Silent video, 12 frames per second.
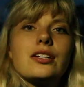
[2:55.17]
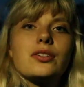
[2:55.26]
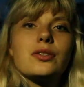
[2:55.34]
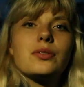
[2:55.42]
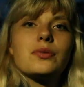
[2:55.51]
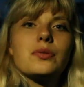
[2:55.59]
you
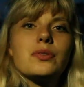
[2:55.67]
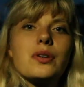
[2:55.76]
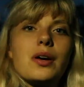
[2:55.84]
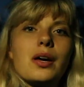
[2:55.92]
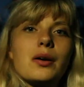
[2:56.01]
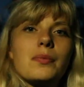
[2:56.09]
can also
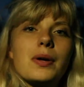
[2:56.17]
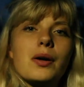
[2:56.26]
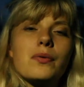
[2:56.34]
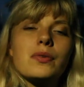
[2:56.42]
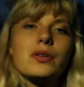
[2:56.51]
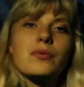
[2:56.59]
help out
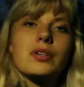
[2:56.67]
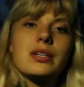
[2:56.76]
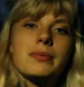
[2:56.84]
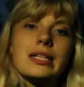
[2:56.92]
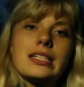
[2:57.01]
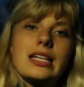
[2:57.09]
with the
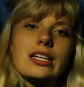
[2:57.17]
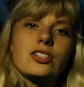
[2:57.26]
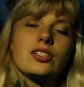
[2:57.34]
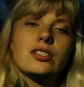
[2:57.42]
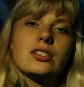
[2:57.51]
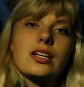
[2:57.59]

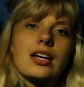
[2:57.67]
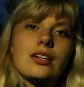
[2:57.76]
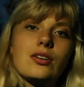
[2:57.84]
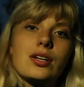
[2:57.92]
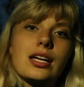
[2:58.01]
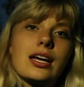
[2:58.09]
rehabilitation and
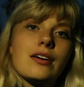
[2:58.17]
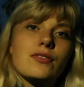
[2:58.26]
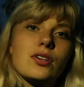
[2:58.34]
looking after